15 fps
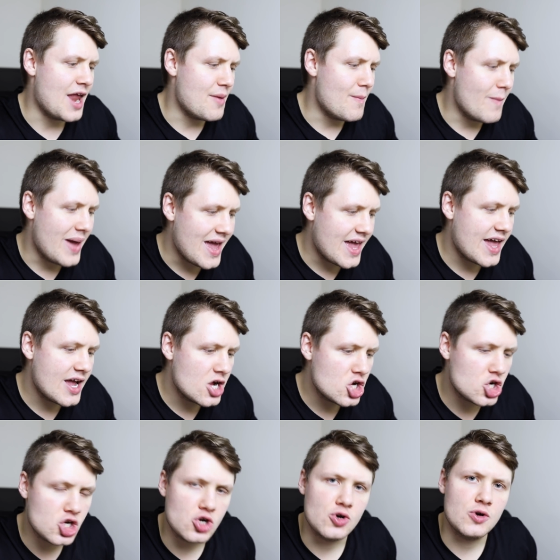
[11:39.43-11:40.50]
and making
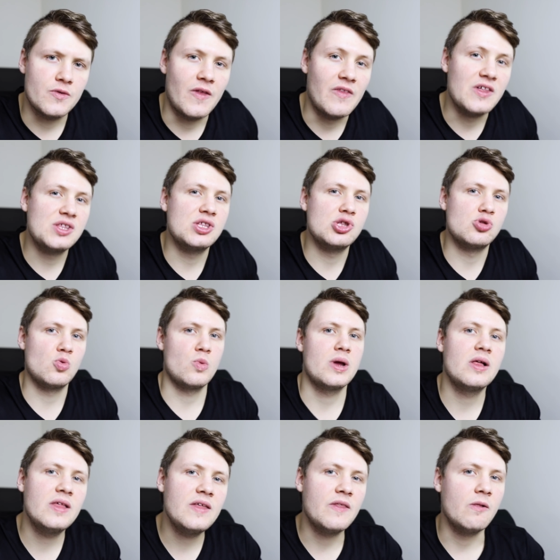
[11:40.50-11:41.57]
sure that this is
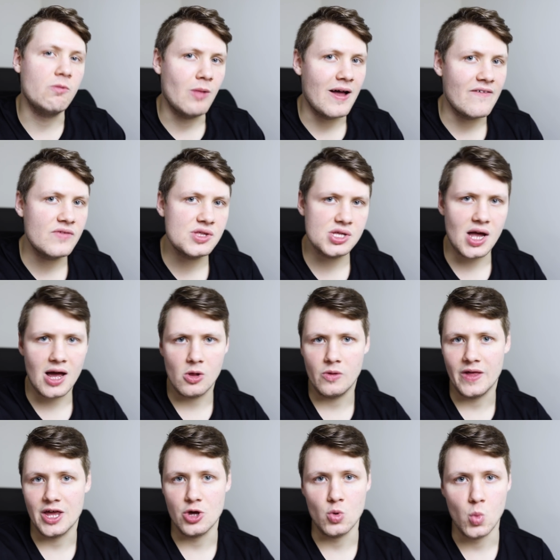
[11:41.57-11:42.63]
really the
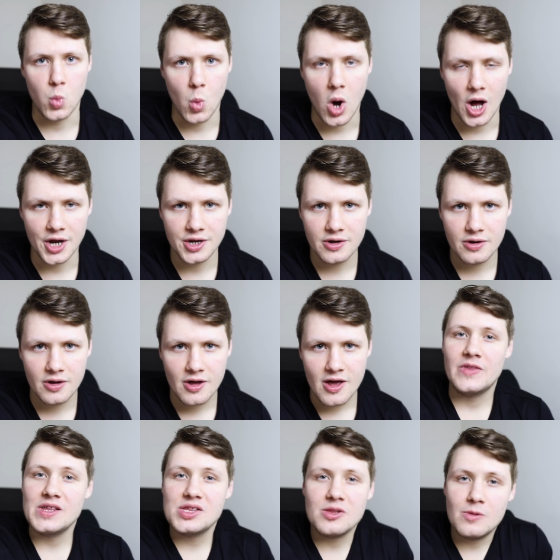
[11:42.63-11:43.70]
lifestyle that you want.
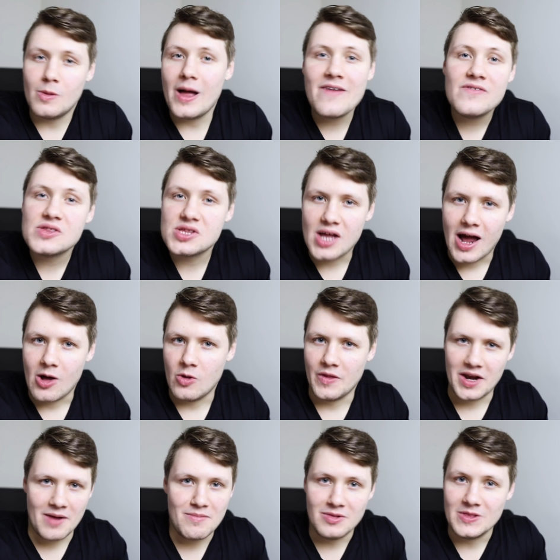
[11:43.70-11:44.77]
This lifestyle
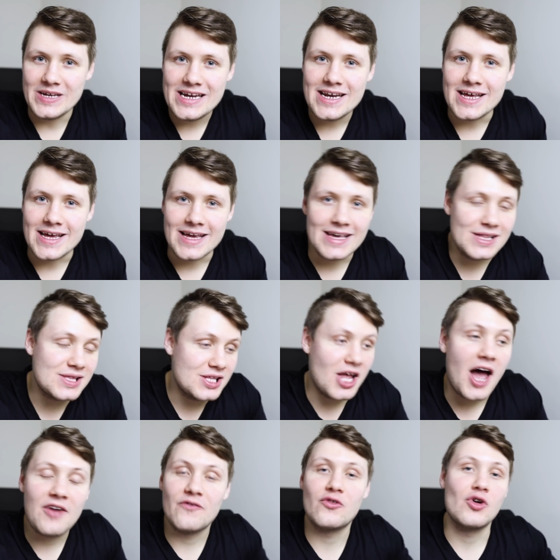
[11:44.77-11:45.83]
that I'm leading is
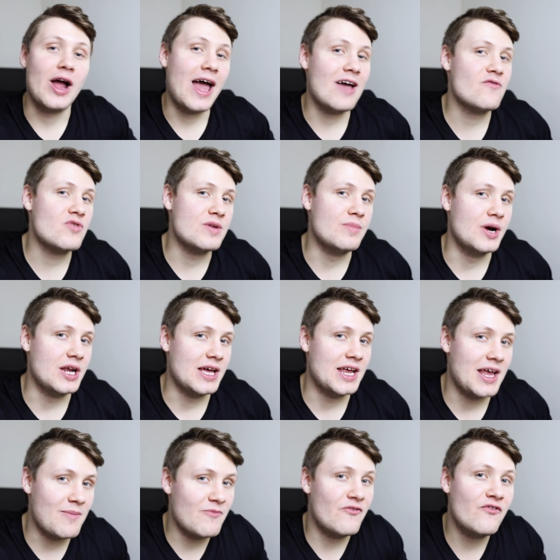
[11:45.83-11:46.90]
not for everybody,
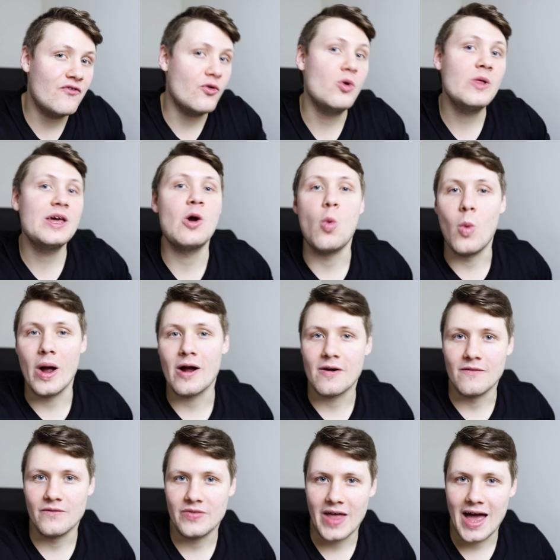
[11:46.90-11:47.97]
and I'm fully
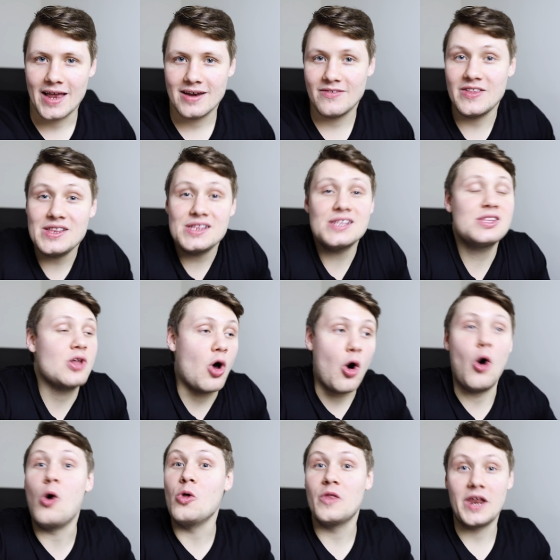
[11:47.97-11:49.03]
aware of that. This is
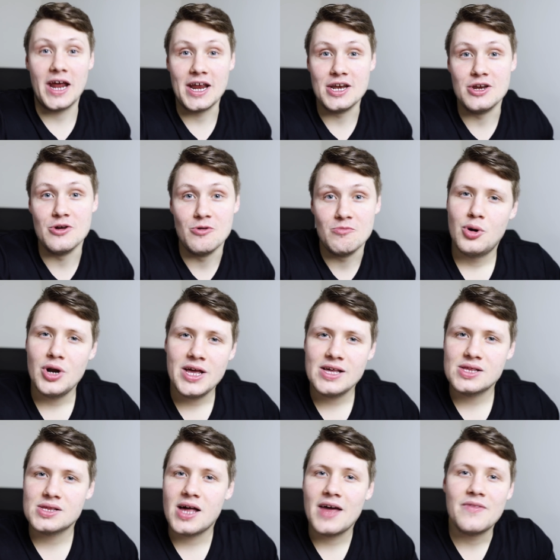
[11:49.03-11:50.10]
all that I do. Putting
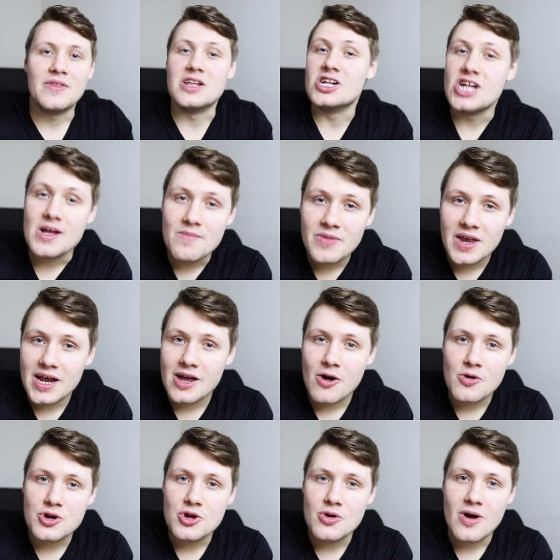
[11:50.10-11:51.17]
aside the gym that I
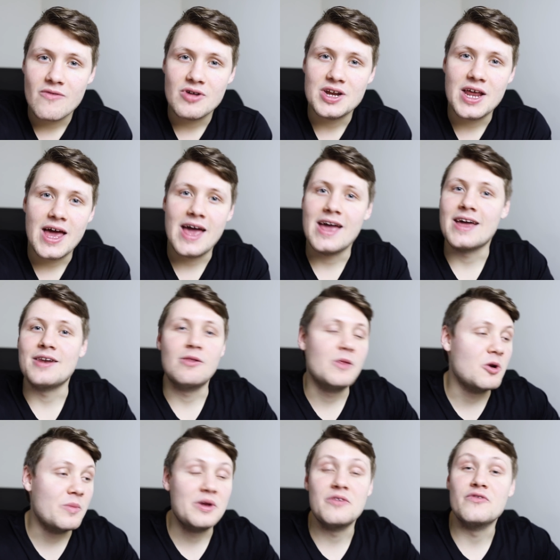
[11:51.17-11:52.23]
go to every day and a
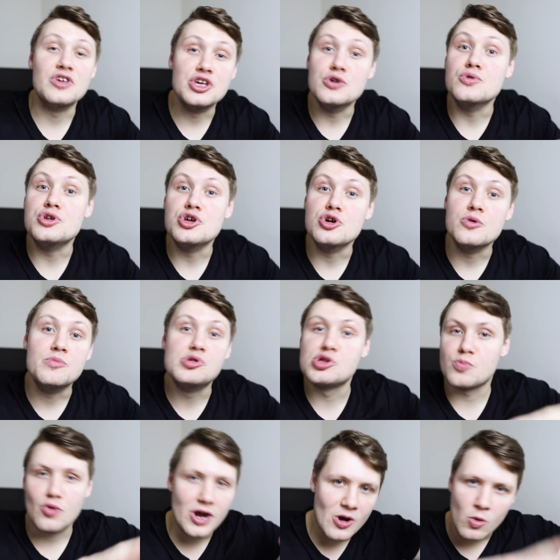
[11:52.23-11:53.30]
little bit of YouTube
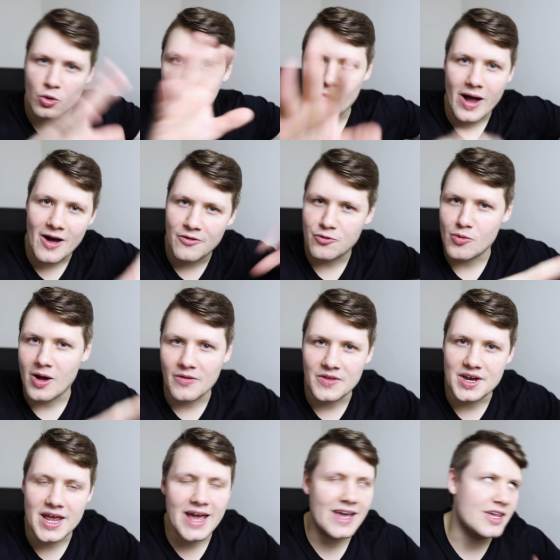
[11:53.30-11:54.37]
sprinkled around throughout
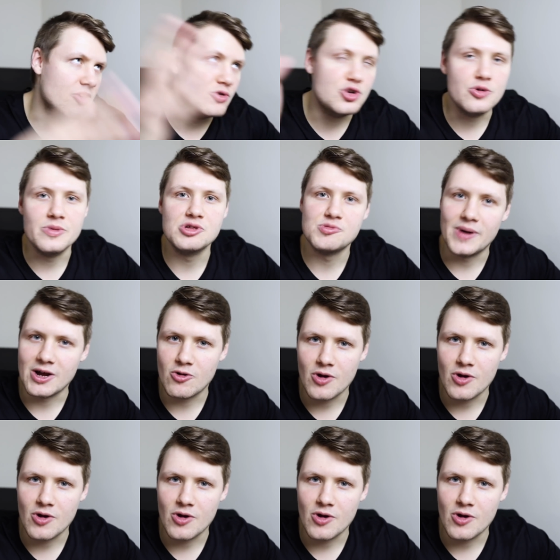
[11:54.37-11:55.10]
the day, YouTube is my